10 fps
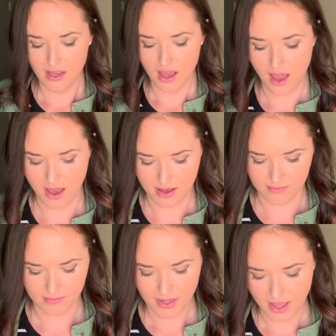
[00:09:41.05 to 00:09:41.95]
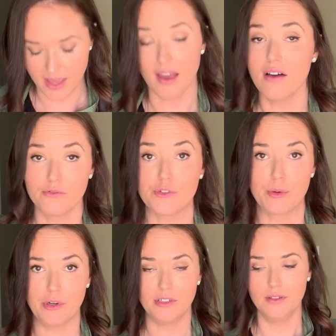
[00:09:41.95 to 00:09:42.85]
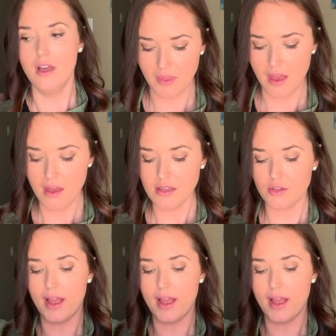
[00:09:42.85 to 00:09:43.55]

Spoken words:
and comfortable. So I